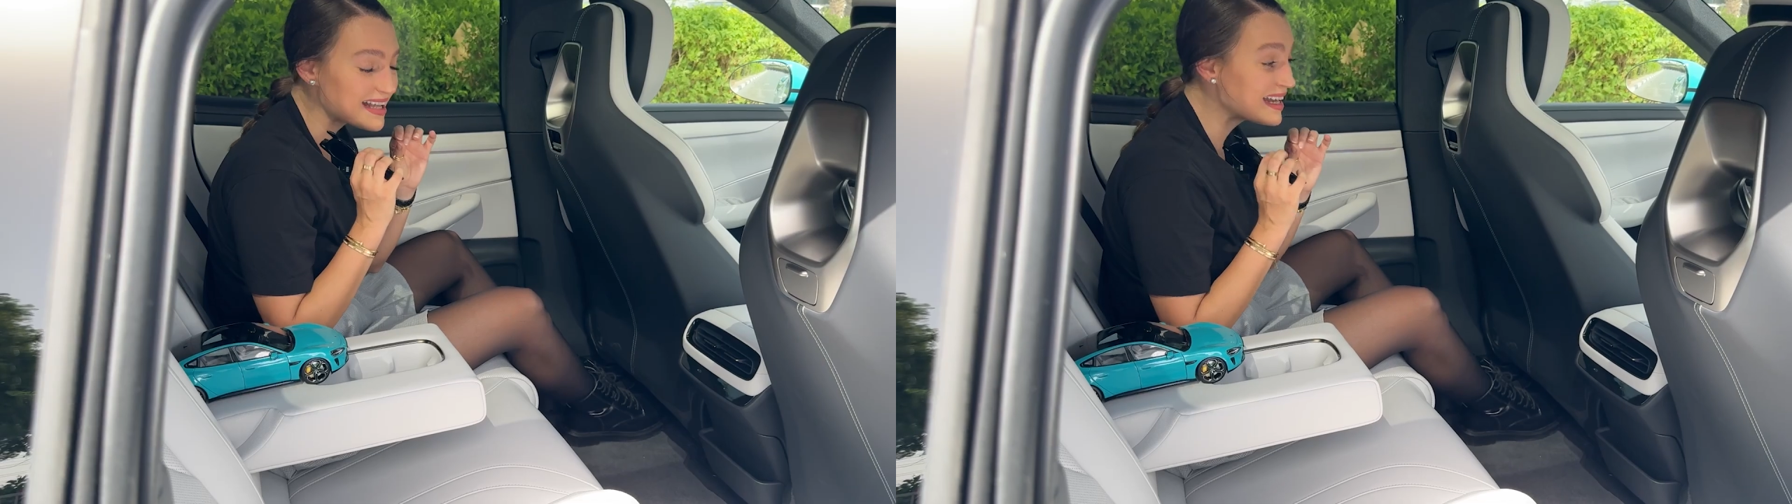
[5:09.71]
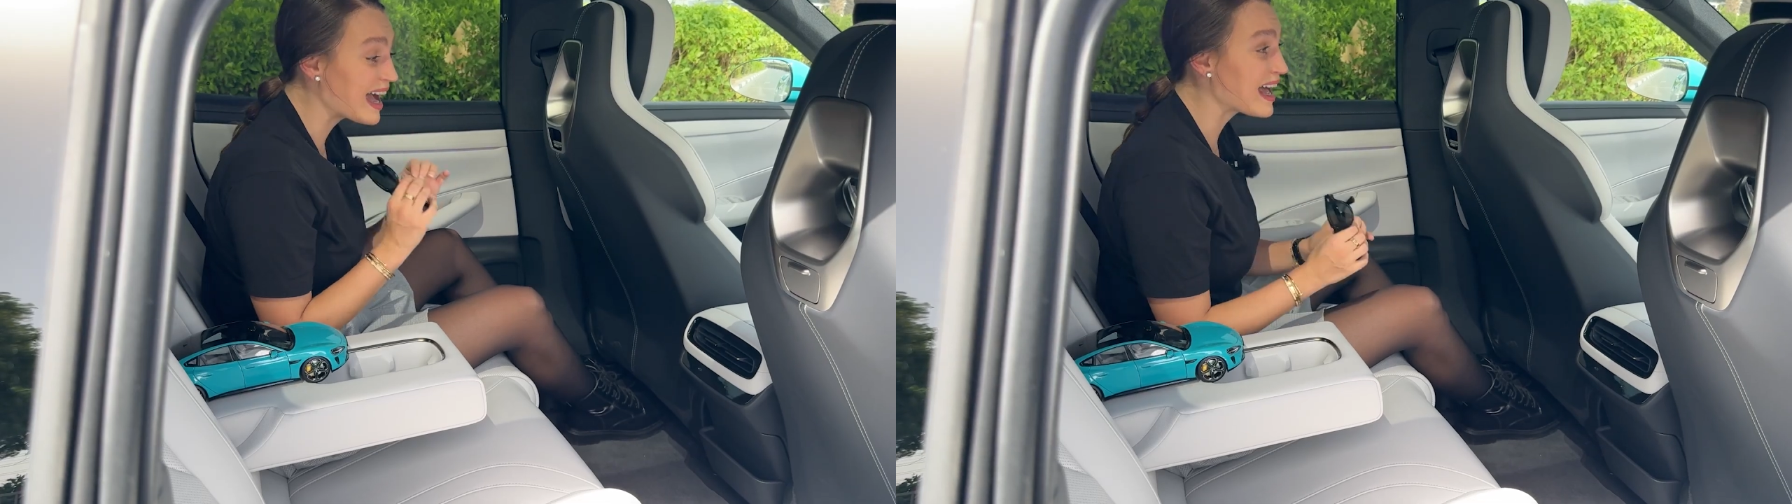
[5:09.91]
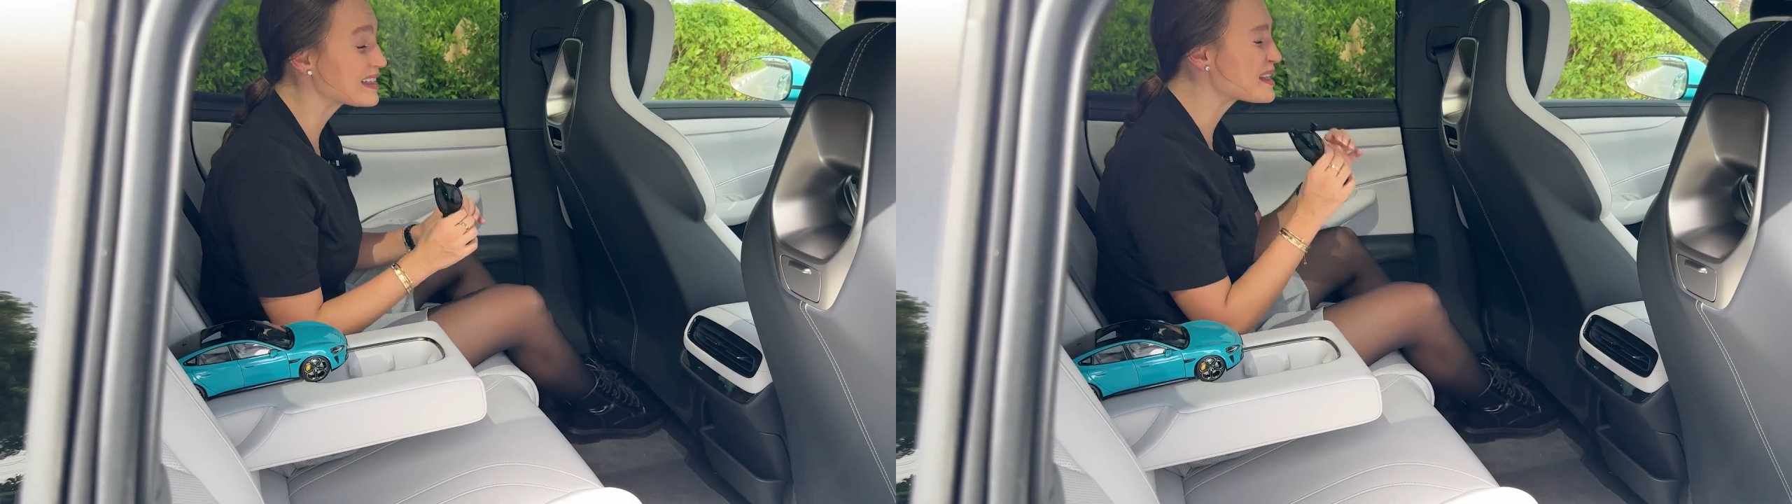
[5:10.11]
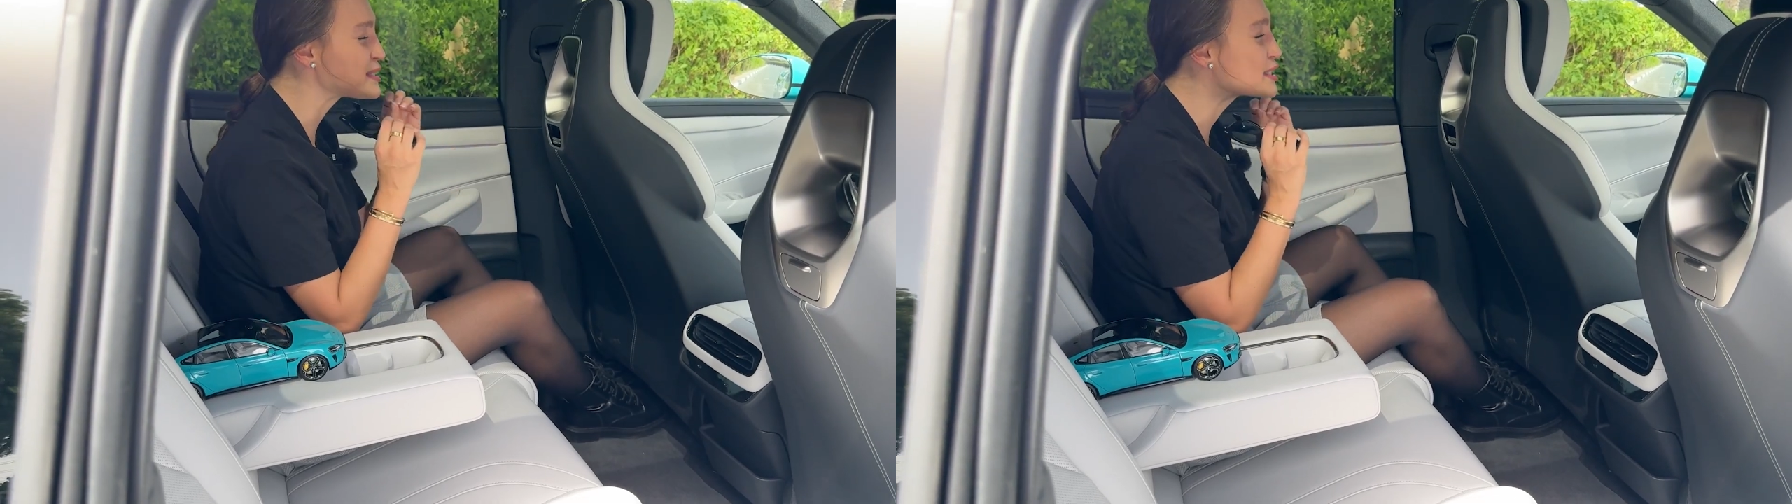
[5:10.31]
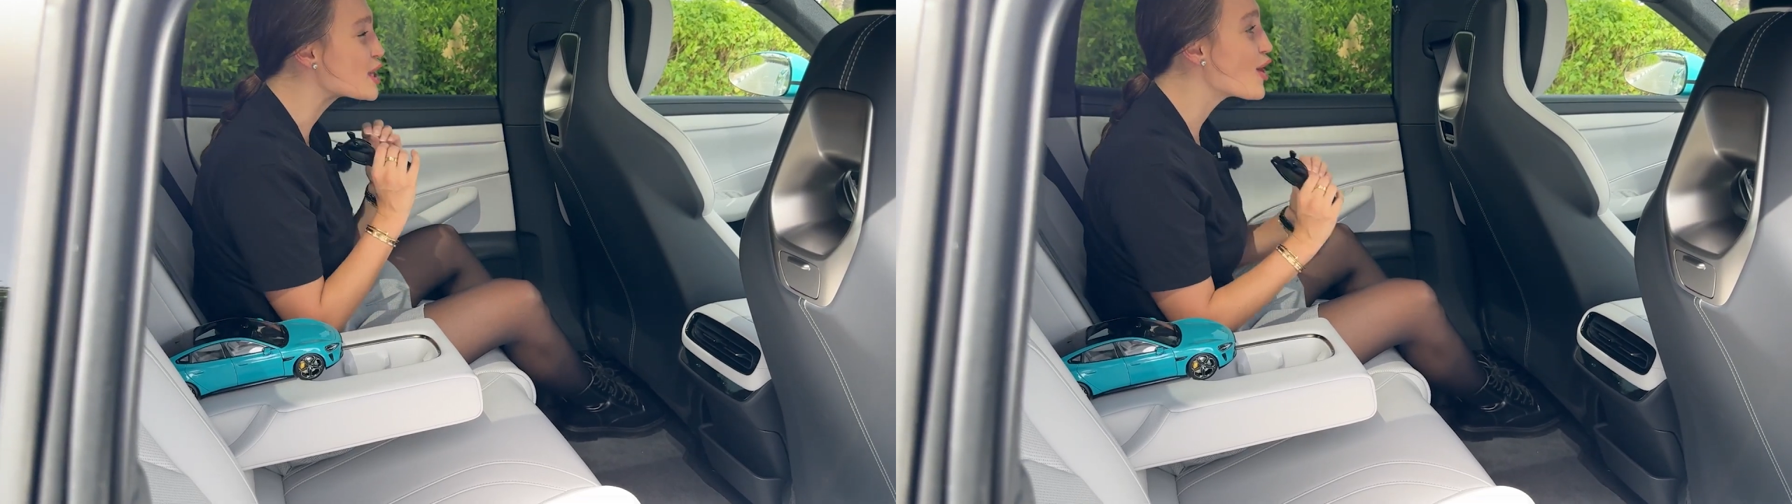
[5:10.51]
and add
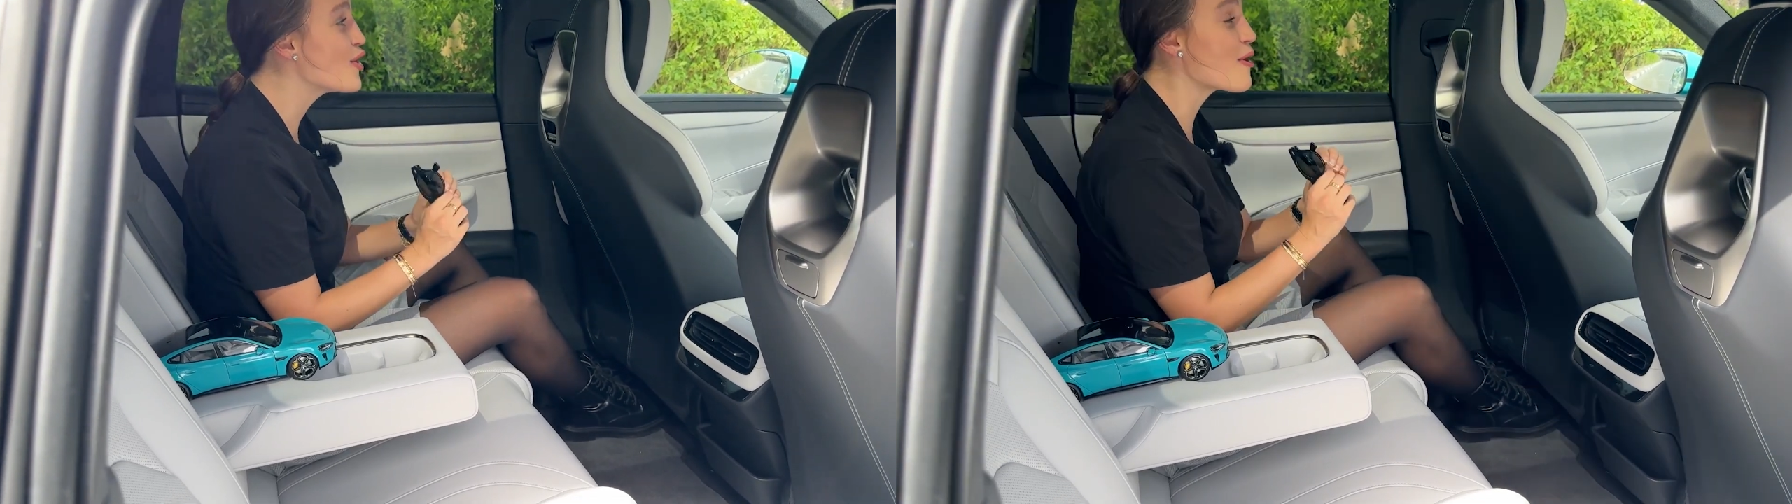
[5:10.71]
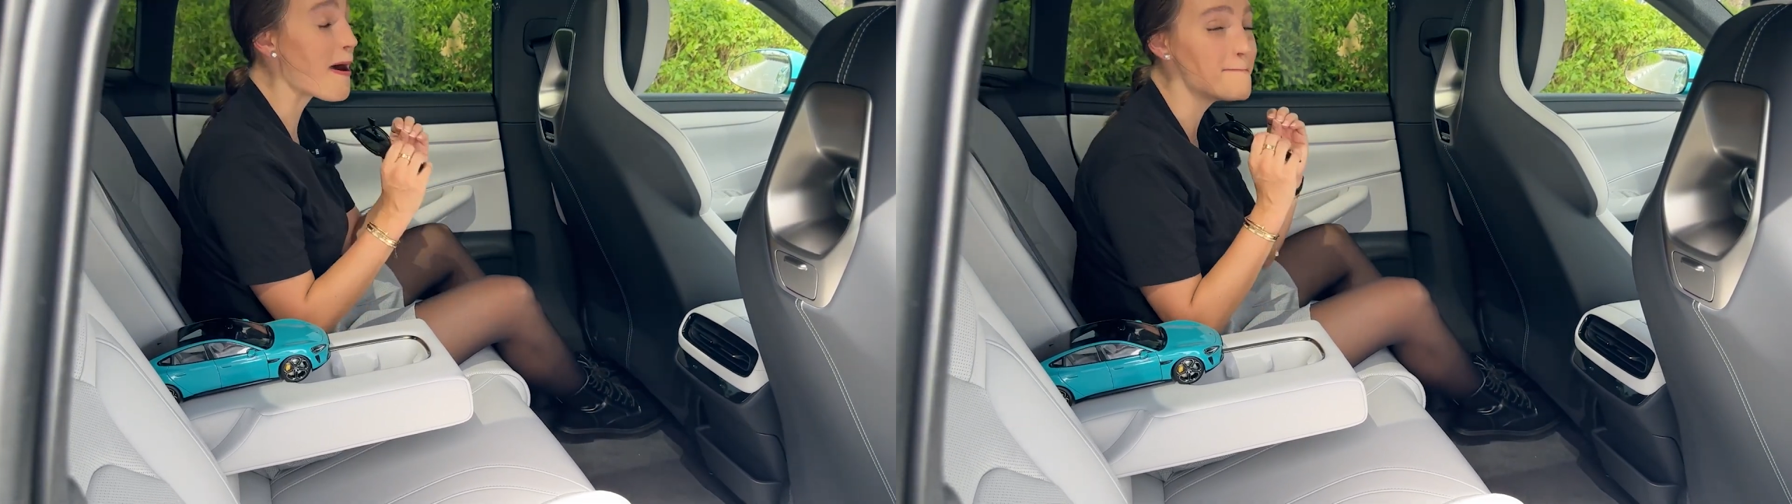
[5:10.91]
so